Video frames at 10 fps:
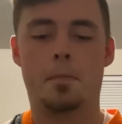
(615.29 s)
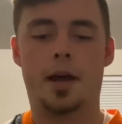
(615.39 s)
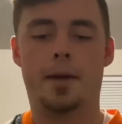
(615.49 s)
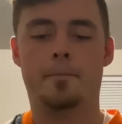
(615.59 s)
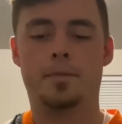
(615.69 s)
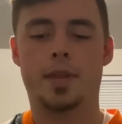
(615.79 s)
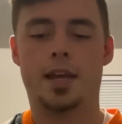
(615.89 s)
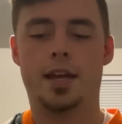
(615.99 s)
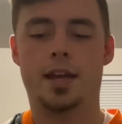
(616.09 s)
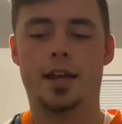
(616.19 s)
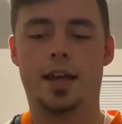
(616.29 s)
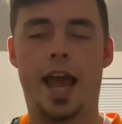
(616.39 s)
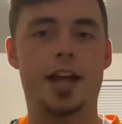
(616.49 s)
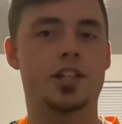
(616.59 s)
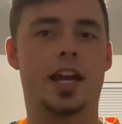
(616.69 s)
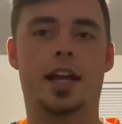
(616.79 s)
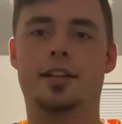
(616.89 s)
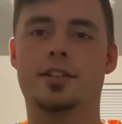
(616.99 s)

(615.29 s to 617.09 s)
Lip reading: But A.J.